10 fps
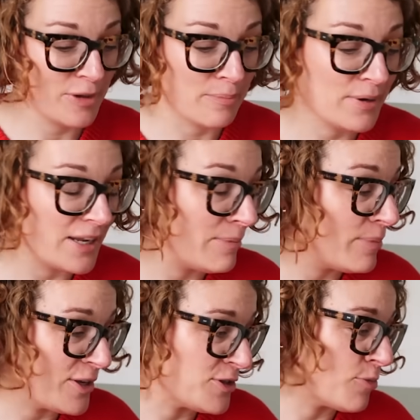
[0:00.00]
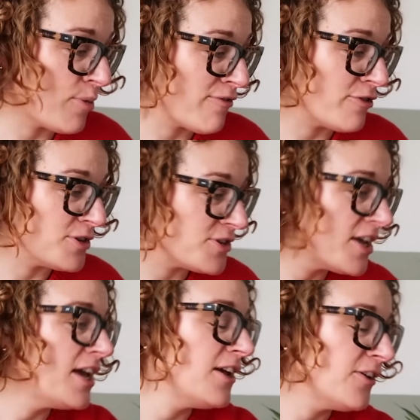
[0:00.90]
complete personal preference.
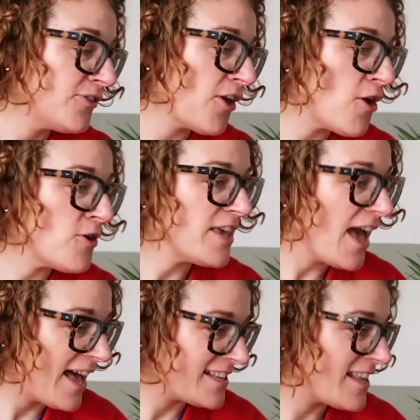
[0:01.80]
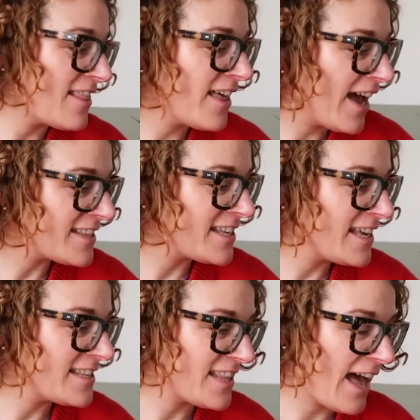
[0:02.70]
So yes, that
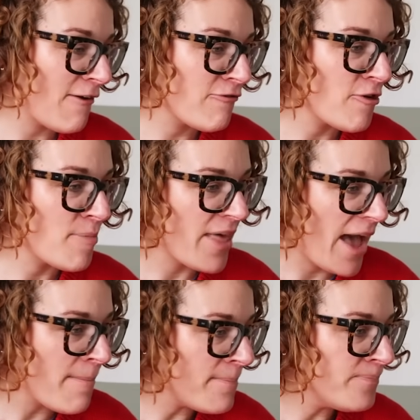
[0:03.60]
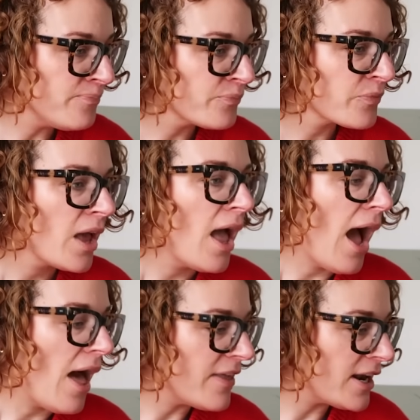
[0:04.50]
is that from them.
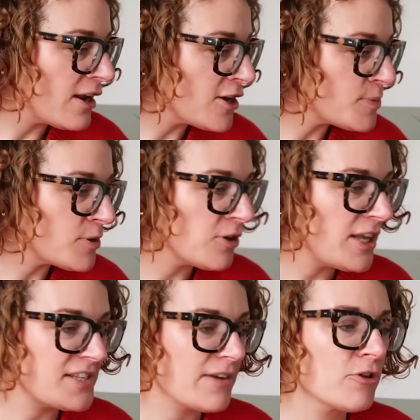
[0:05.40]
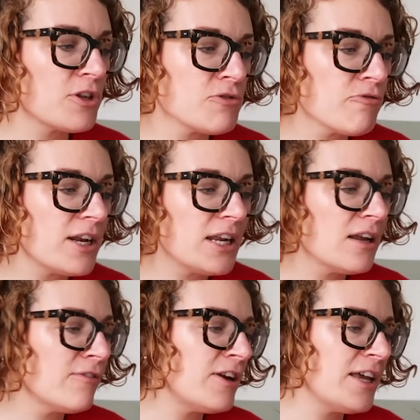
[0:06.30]
And then last but not least, I've got this really
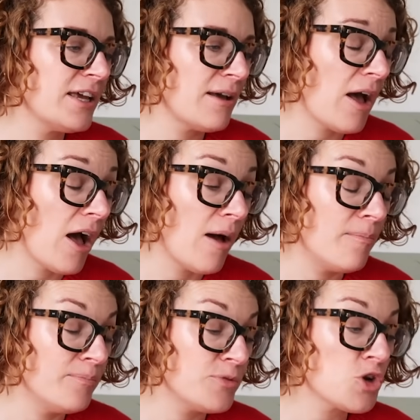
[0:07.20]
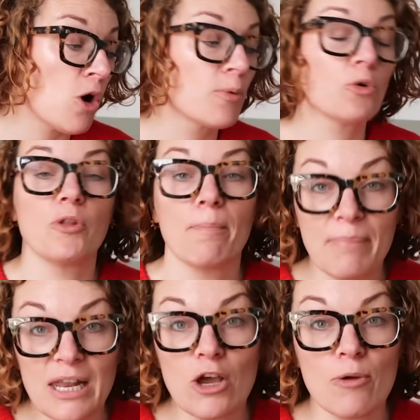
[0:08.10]
lovely top called the
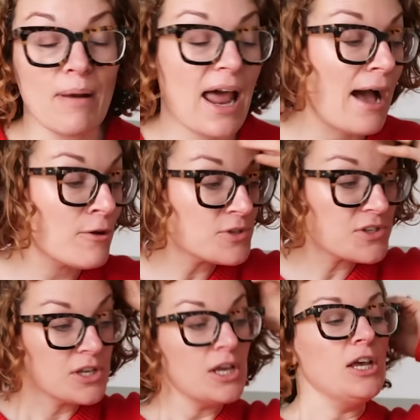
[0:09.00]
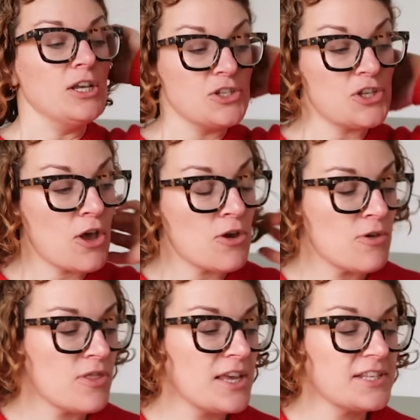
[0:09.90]
Billow Blouse.
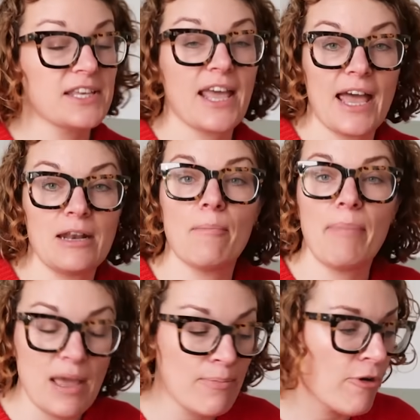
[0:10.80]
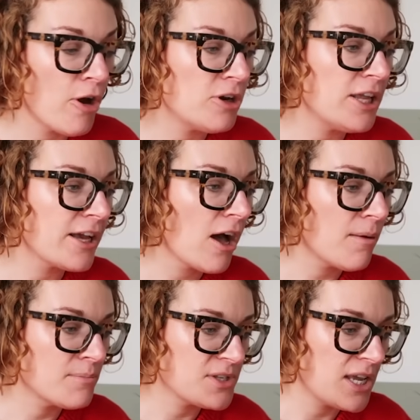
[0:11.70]
So this, again, paper only,
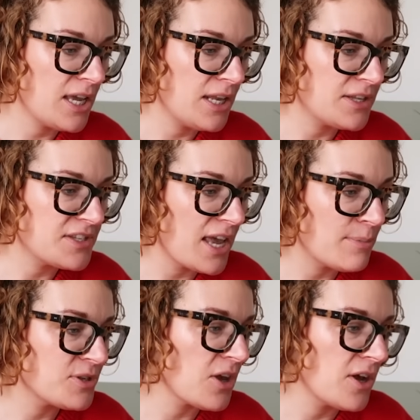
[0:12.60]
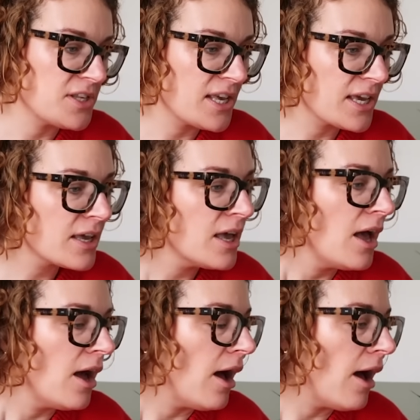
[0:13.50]
comes in the same sizing.
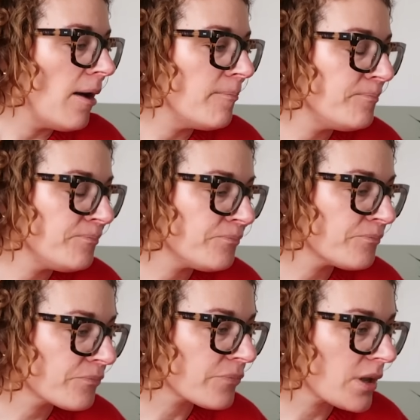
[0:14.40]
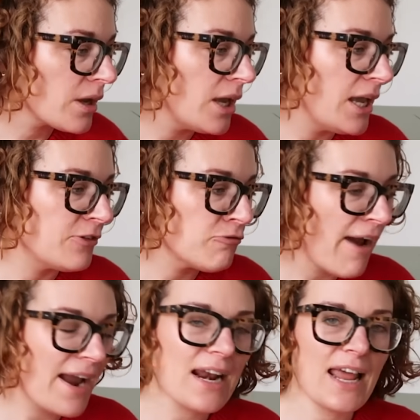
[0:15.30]
It's
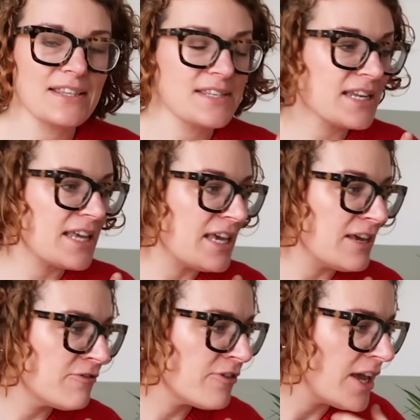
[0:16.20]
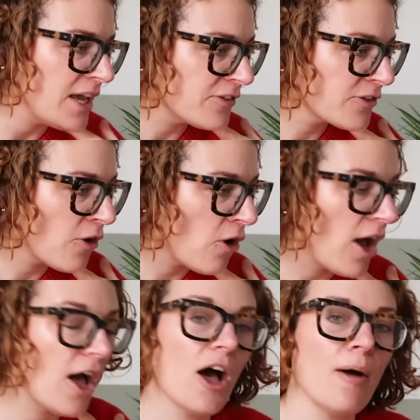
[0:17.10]
raglan sleeve. It's
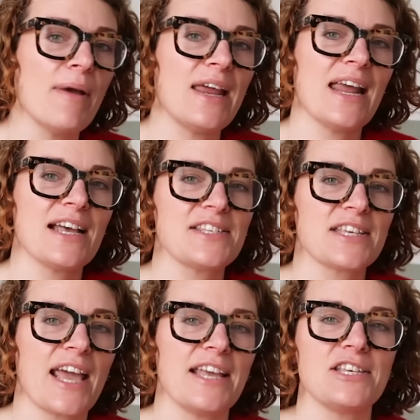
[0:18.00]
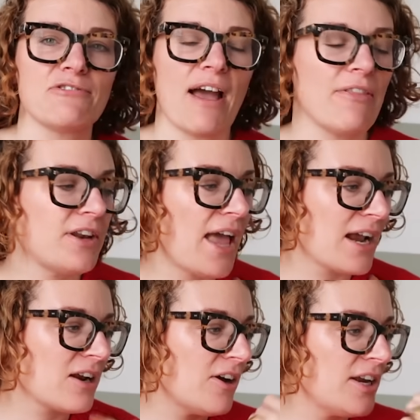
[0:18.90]
got elasticated around the
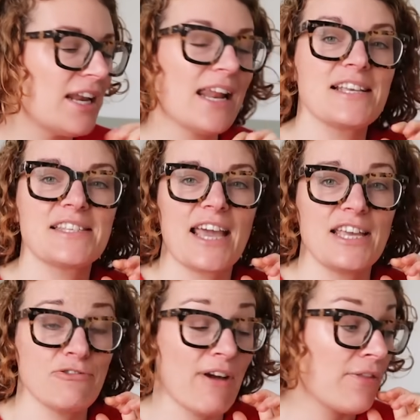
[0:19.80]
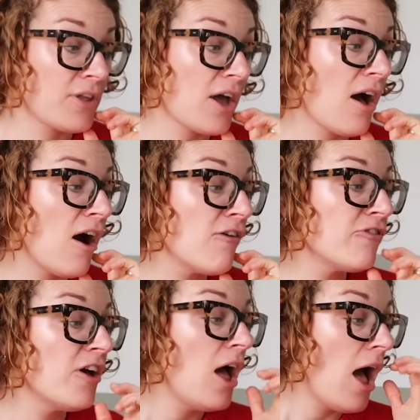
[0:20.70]
neckline, elasticated around the
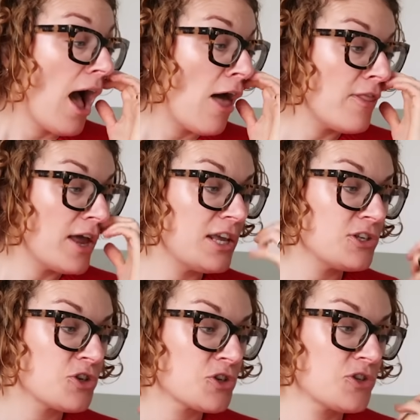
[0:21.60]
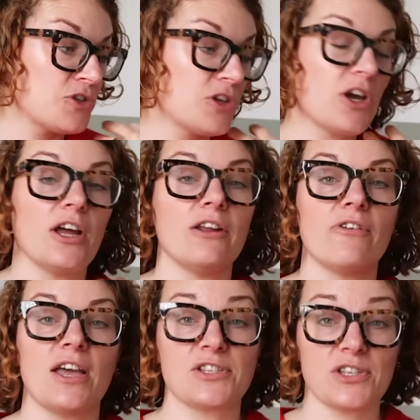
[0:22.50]
cuff. And then it's just kind
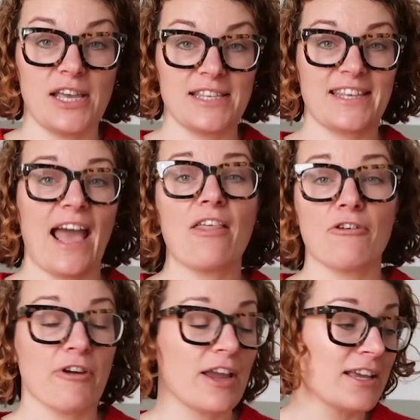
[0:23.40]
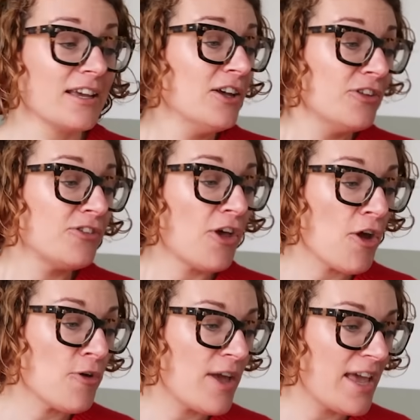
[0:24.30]
of, it's gathering.
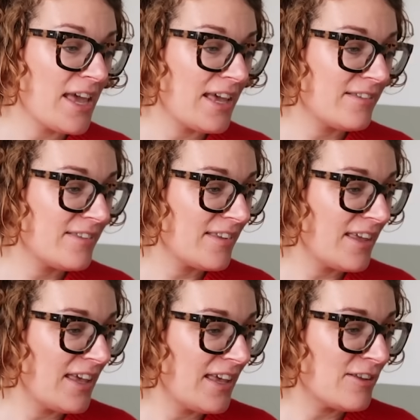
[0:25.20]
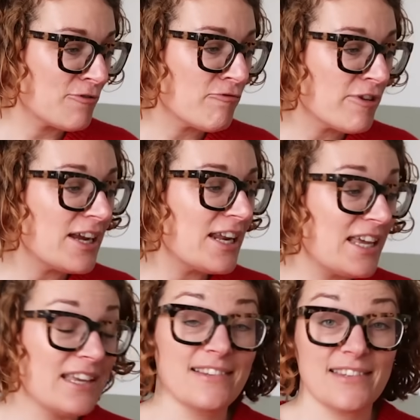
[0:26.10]
So it is
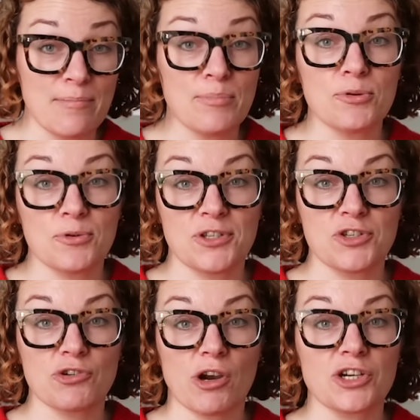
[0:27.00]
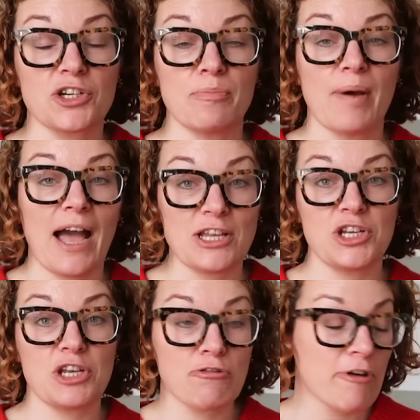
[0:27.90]
really simple construction, but
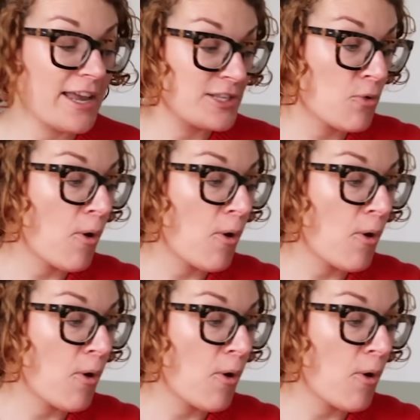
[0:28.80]
actually creates